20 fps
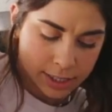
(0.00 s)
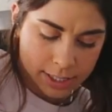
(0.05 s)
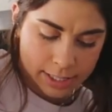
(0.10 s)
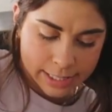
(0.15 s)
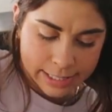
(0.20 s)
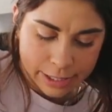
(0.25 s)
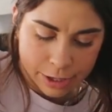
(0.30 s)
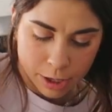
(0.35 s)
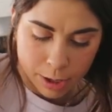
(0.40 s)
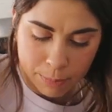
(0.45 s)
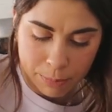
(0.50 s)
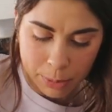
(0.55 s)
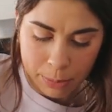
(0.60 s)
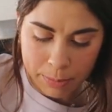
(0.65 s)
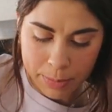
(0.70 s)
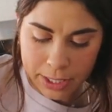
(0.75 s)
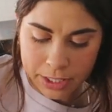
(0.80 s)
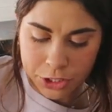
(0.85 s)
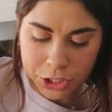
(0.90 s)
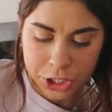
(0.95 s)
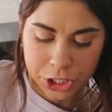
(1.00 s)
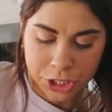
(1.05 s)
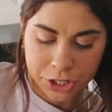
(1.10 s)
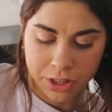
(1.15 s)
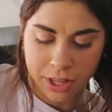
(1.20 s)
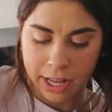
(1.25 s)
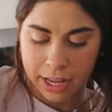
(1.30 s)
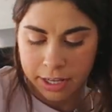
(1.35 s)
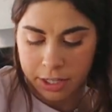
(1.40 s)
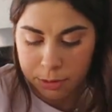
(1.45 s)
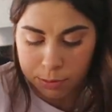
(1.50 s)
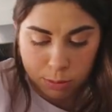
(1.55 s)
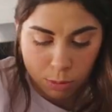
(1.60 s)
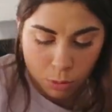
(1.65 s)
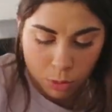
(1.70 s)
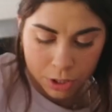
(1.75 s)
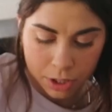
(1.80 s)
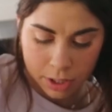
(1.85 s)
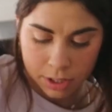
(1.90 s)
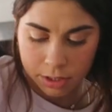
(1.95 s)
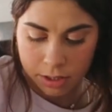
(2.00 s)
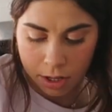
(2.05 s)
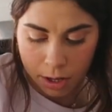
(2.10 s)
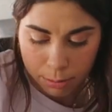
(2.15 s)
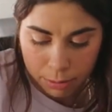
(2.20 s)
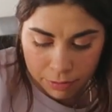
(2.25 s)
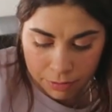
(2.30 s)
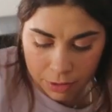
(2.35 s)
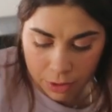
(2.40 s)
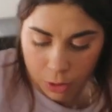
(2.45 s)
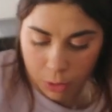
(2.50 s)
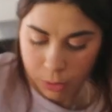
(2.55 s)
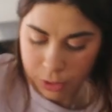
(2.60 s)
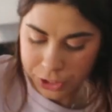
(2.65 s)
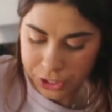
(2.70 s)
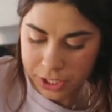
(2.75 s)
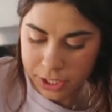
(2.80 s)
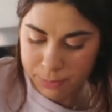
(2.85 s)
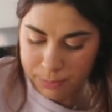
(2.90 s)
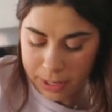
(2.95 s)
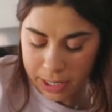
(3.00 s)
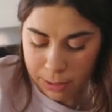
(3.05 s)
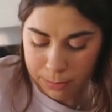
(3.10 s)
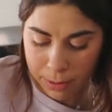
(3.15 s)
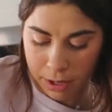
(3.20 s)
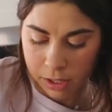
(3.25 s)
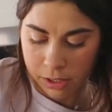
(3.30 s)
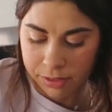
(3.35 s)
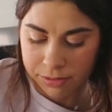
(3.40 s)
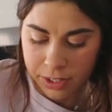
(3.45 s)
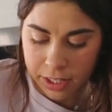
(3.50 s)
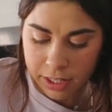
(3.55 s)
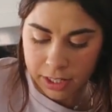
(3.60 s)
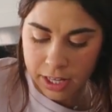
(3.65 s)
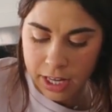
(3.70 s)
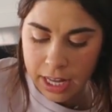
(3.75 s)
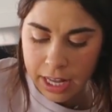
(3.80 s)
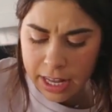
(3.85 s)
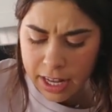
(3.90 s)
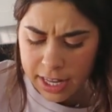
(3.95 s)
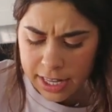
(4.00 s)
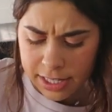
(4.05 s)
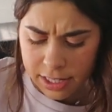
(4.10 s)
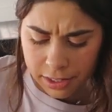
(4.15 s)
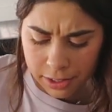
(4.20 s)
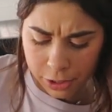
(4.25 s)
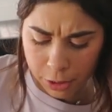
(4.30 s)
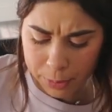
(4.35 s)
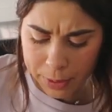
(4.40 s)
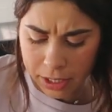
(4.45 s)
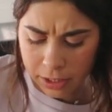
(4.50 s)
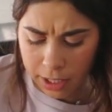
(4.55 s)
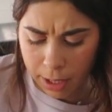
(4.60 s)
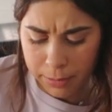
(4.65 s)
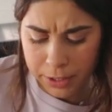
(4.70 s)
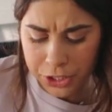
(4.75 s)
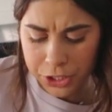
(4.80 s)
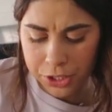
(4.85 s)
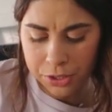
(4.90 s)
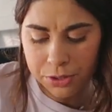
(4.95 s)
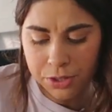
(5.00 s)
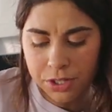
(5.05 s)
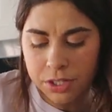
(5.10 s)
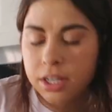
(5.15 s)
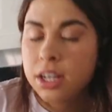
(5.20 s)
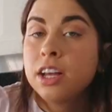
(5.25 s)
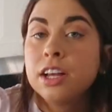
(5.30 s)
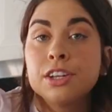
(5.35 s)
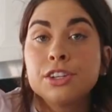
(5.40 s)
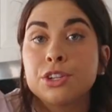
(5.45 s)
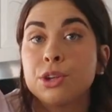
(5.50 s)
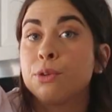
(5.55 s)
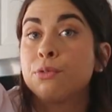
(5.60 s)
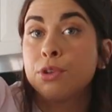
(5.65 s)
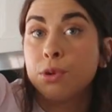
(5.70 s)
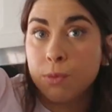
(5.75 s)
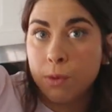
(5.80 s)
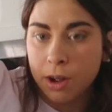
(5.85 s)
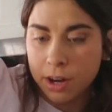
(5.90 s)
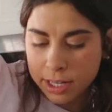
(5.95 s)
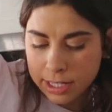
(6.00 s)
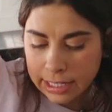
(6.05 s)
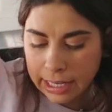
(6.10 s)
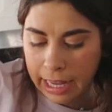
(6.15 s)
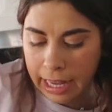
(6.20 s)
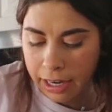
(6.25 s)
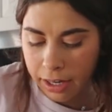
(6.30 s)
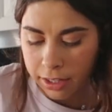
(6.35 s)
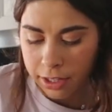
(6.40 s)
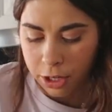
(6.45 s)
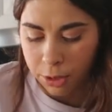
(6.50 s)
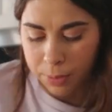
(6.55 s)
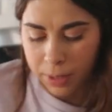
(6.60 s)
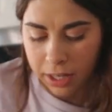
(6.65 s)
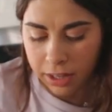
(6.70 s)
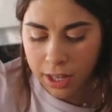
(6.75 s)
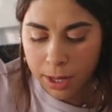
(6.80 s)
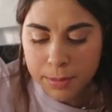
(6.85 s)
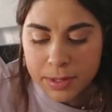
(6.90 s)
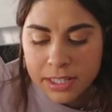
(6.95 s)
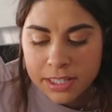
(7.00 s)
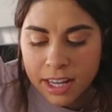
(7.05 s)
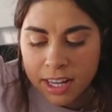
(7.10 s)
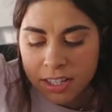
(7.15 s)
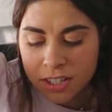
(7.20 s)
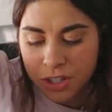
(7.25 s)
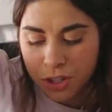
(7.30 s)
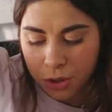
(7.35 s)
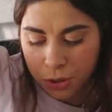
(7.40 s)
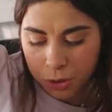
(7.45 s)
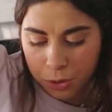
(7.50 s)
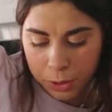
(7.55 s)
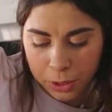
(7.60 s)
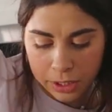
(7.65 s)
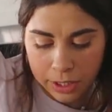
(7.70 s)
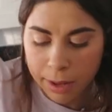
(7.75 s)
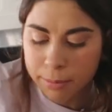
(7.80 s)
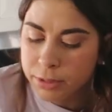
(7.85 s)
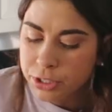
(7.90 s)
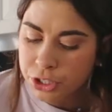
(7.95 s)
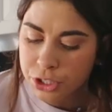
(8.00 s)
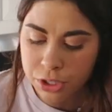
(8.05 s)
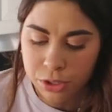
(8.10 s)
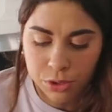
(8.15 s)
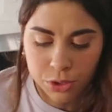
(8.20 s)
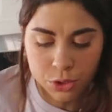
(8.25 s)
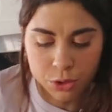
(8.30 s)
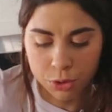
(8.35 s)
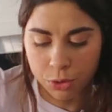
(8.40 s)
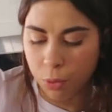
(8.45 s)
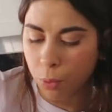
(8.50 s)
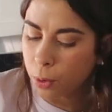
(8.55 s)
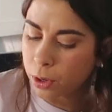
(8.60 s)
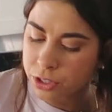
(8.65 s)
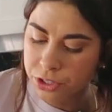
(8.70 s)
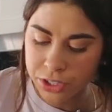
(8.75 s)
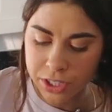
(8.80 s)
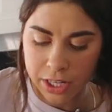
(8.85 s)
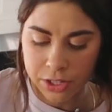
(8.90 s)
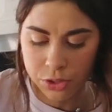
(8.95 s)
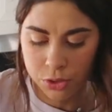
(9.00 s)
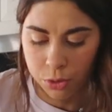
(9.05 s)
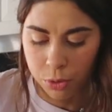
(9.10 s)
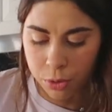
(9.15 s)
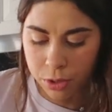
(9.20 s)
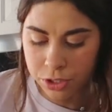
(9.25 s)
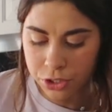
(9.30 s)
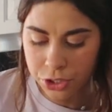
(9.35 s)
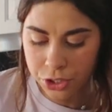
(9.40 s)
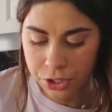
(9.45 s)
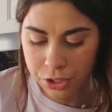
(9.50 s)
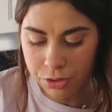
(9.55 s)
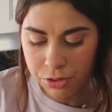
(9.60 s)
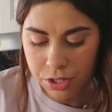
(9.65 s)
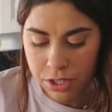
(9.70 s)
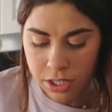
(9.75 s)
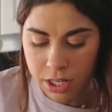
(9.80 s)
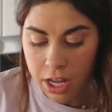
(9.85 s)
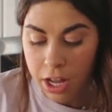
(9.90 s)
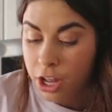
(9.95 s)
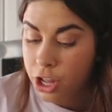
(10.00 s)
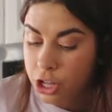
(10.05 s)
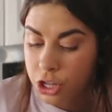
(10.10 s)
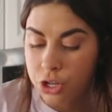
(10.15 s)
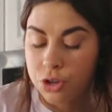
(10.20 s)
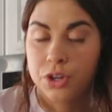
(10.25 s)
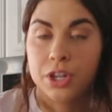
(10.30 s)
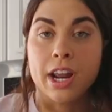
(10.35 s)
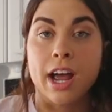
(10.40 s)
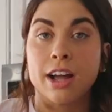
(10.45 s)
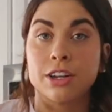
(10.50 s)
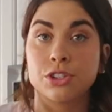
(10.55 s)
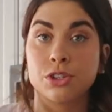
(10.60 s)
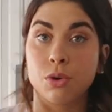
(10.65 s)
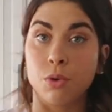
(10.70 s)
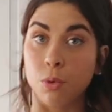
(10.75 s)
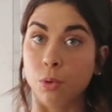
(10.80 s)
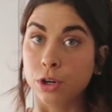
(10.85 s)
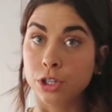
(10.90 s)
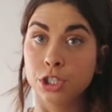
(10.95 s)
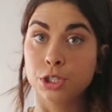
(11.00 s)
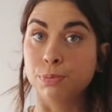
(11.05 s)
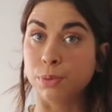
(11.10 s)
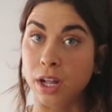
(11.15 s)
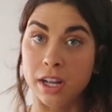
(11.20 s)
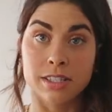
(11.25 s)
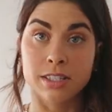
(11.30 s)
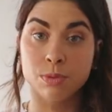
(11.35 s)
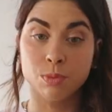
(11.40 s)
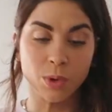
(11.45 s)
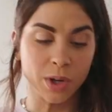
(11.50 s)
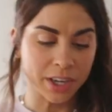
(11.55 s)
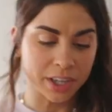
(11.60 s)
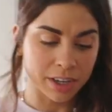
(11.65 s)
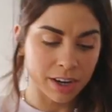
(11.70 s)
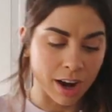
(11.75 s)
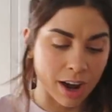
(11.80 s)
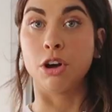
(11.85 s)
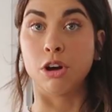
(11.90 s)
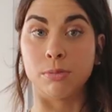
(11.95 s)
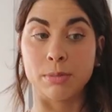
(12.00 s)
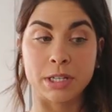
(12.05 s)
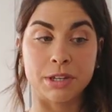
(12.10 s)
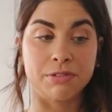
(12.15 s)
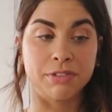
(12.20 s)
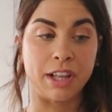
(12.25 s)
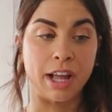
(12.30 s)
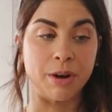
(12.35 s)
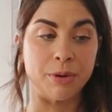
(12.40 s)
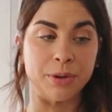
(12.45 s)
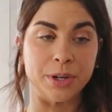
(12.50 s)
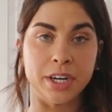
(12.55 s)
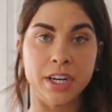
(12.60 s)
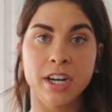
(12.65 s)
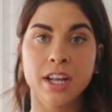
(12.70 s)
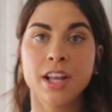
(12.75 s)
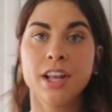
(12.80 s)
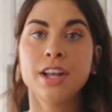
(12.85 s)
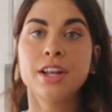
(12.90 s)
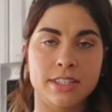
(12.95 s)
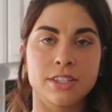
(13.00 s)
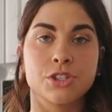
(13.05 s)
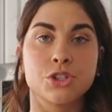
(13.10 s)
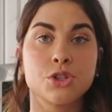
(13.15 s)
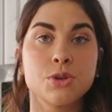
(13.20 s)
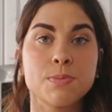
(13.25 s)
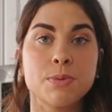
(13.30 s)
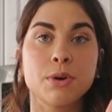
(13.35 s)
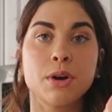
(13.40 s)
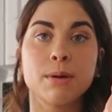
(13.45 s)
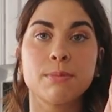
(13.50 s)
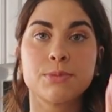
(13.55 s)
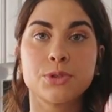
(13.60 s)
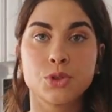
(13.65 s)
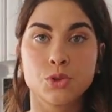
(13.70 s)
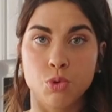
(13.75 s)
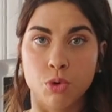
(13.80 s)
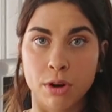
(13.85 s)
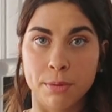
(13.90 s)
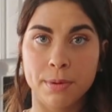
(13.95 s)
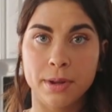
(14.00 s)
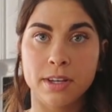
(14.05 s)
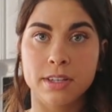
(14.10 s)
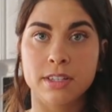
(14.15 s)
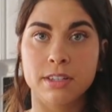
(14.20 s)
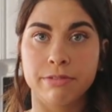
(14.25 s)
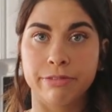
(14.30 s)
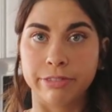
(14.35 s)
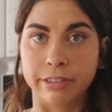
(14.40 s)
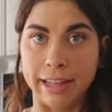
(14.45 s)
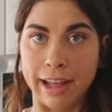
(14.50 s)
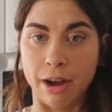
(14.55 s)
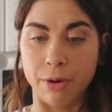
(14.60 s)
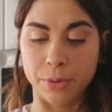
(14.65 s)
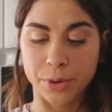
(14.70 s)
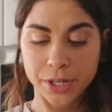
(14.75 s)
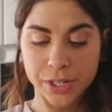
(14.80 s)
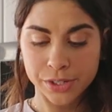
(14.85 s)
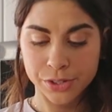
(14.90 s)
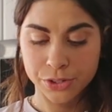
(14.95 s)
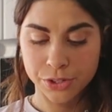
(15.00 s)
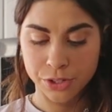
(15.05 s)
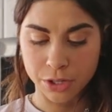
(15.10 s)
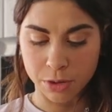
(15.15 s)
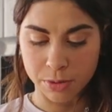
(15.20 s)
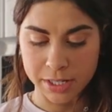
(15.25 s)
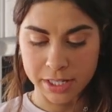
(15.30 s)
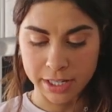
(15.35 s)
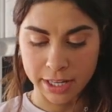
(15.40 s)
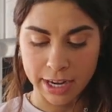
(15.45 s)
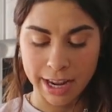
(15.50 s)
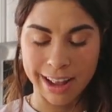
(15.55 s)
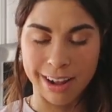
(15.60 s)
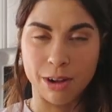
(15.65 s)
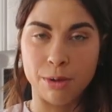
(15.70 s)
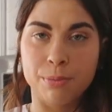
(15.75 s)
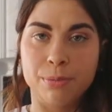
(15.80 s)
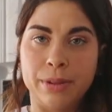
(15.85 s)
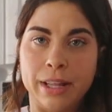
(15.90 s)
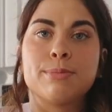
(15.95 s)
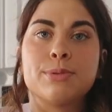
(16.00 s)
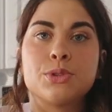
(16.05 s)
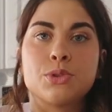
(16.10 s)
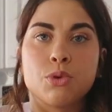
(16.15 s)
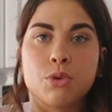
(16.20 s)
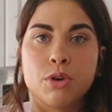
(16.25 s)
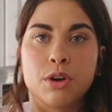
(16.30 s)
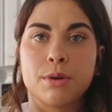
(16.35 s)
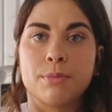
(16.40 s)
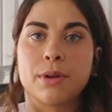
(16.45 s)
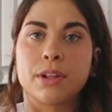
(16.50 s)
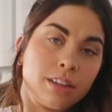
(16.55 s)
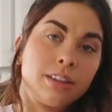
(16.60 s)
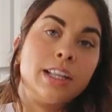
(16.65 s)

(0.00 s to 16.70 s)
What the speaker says: syrup mixture that is poured on top of the gorgeous baked baklava is a little bit of lemon juice. So if you wanted to add a little bit of lemon zest or lemon juice or orange zest or orange juice, you could add orange blossom water, almond flour. It's a super absorbent flour, so it's gonna help absorb the